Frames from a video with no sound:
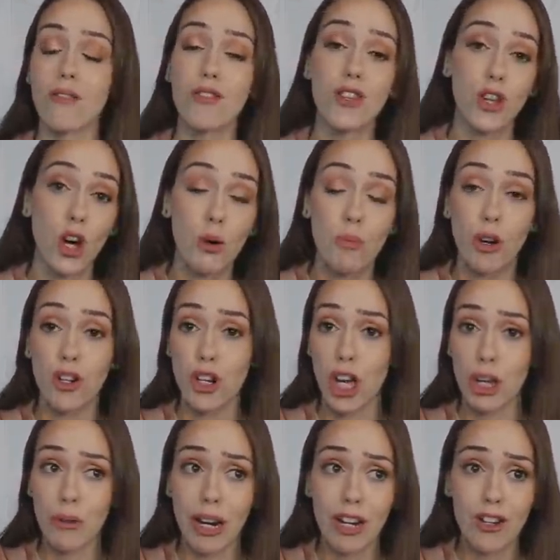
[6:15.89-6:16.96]
of soap or
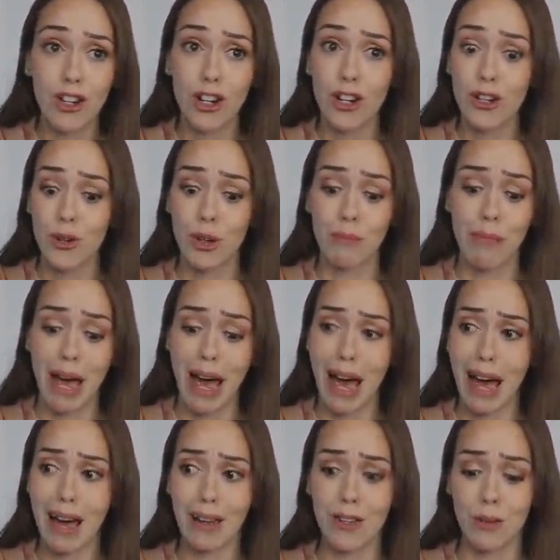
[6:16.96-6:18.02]
Jolly Ranchers or
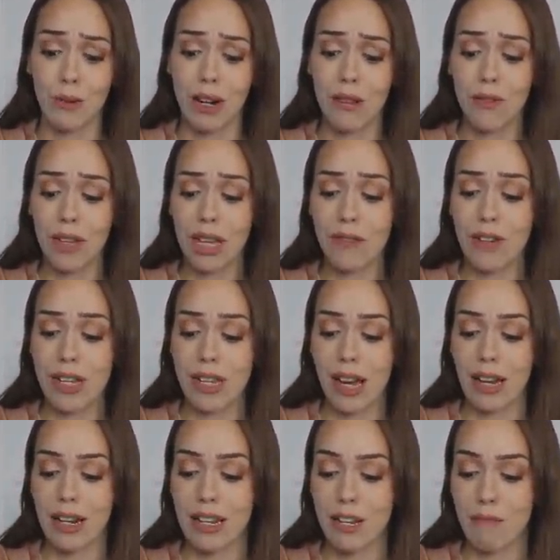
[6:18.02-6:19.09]
pads or whatever they've
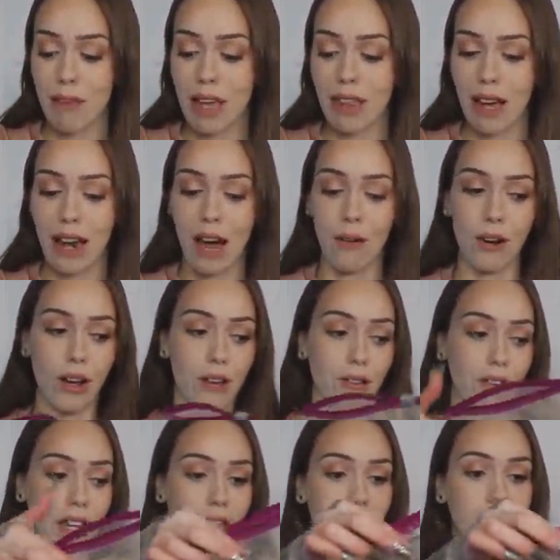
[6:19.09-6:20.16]
decided to make that out of.